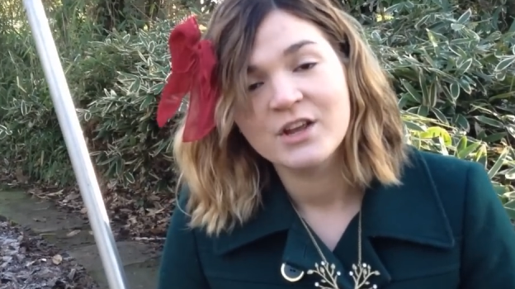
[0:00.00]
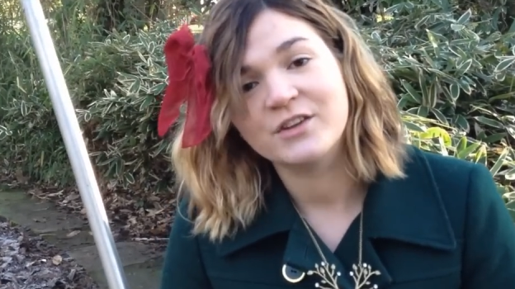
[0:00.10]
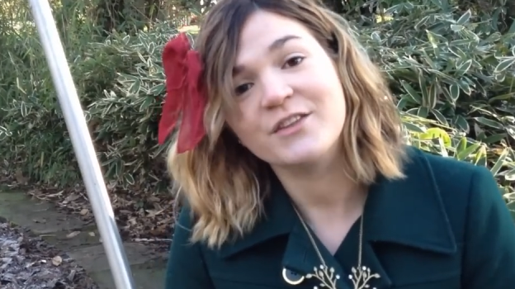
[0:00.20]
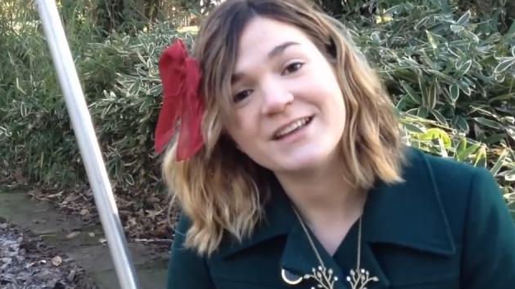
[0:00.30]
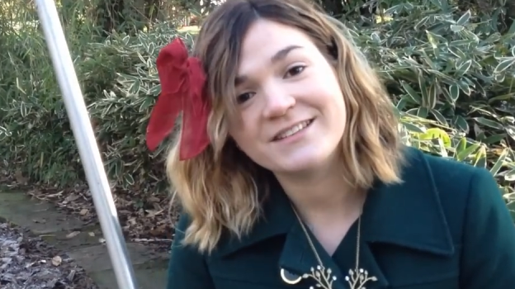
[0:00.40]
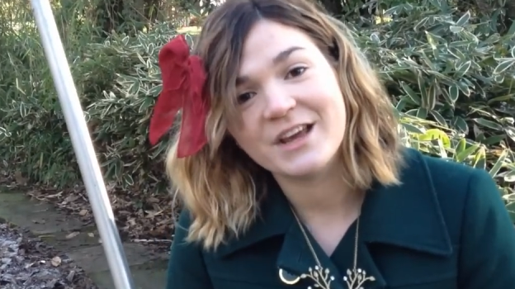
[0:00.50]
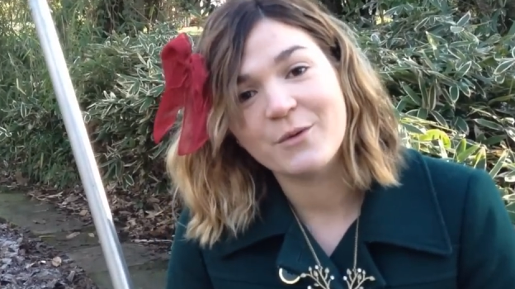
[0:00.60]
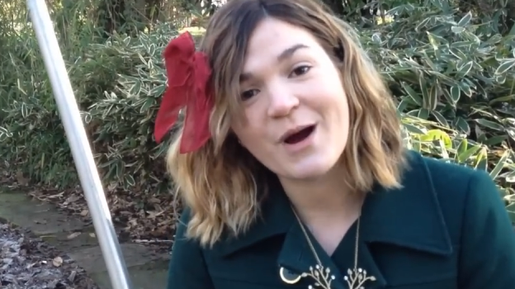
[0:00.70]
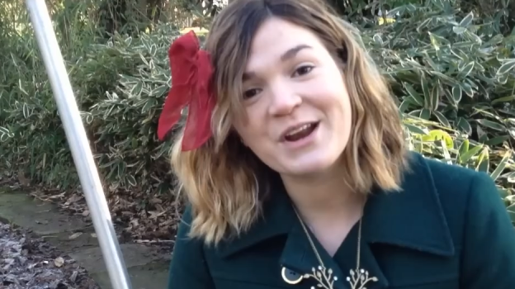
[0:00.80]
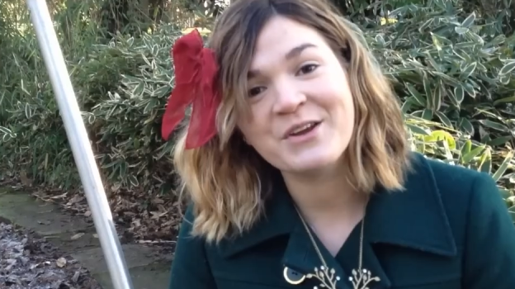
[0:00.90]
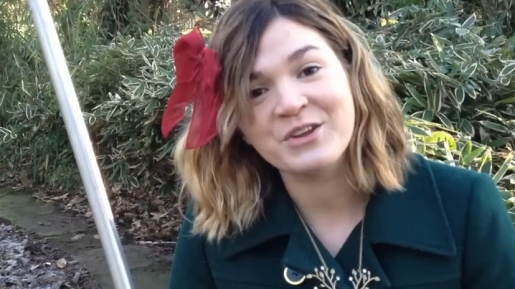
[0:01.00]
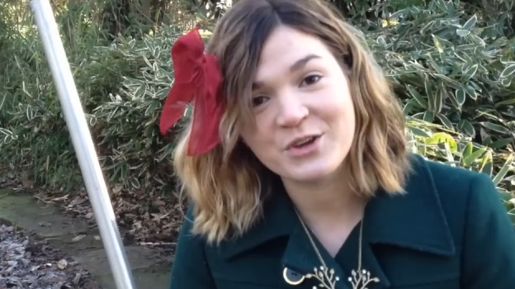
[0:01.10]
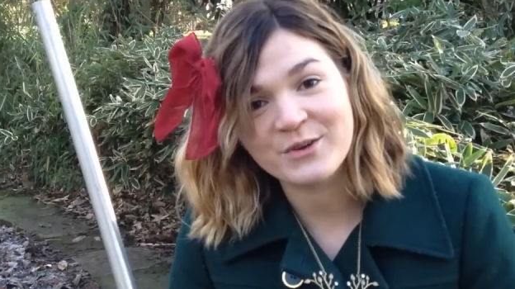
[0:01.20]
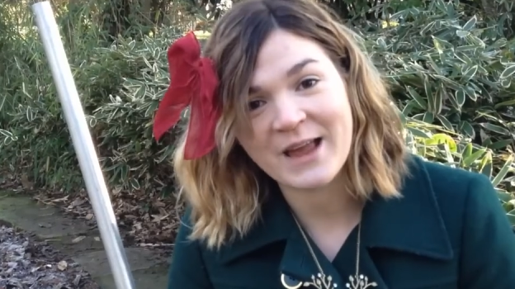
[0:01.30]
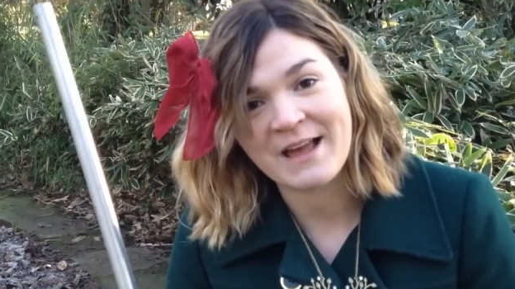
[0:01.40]
So this year, why don't
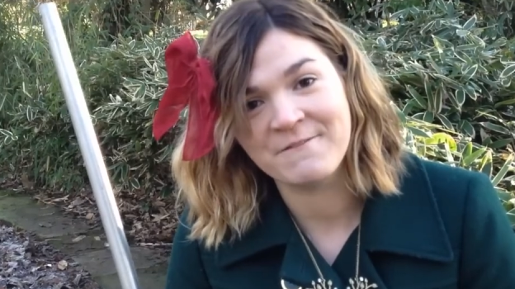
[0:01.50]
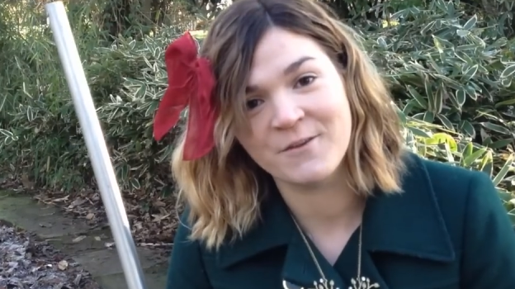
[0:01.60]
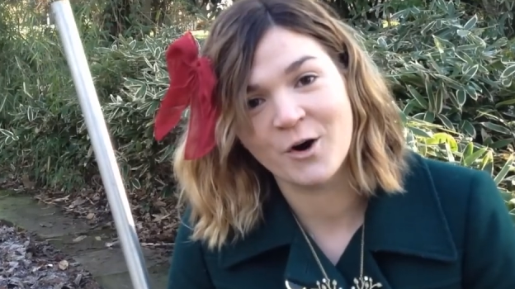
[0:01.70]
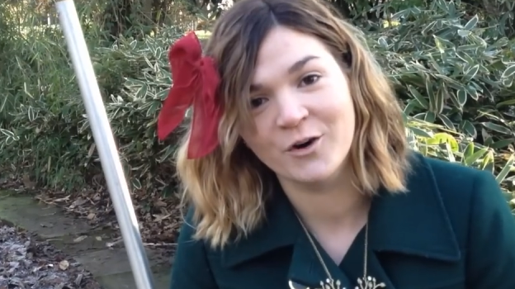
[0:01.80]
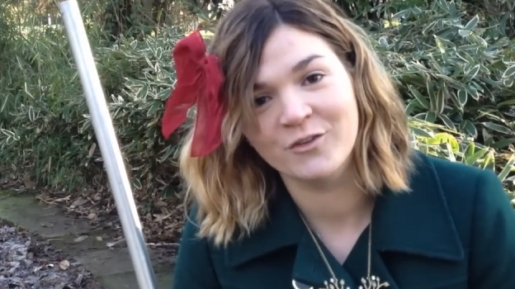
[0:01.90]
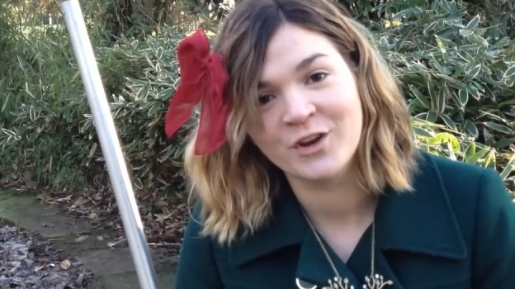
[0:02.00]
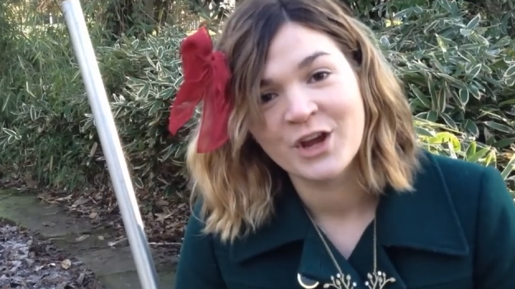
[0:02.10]
you get involved?